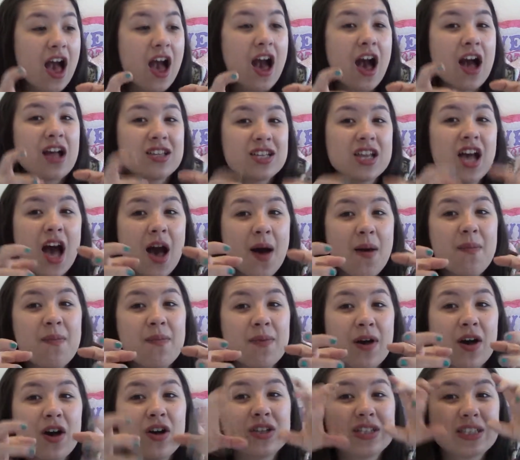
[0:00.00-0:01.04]
a
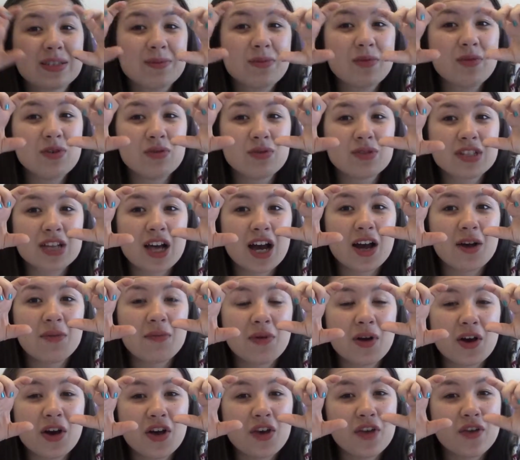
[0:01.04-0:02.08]
small little
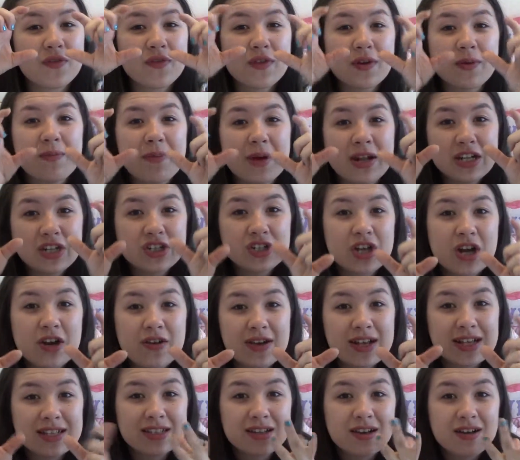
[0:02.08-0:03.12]
tub of Ben &
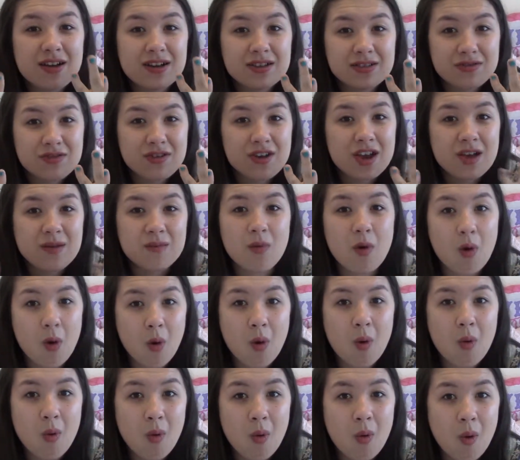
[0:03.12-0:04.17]
Jerry's ice cream
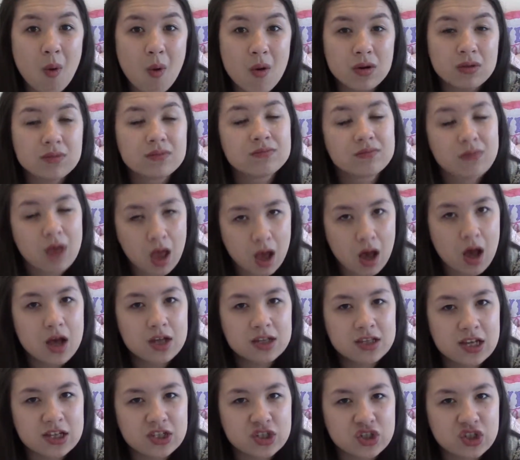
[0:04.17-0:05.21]
or a
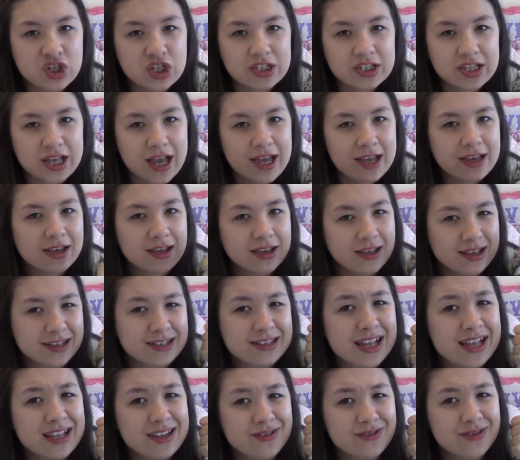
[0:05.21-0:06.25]
slice of cheesecake, because
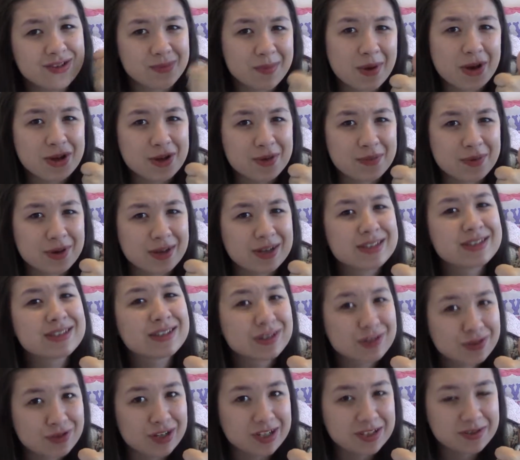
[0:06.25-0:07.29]
then you're in my good books.
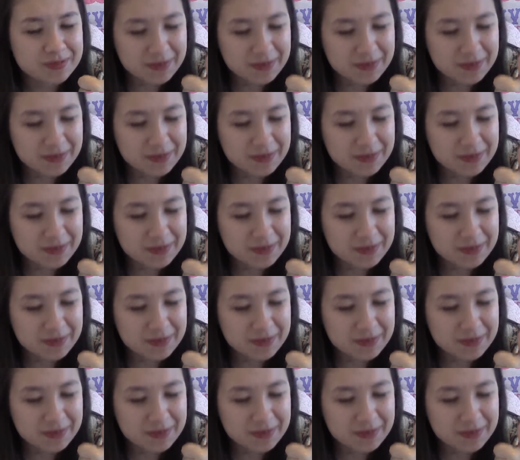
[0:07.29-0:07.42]
Trust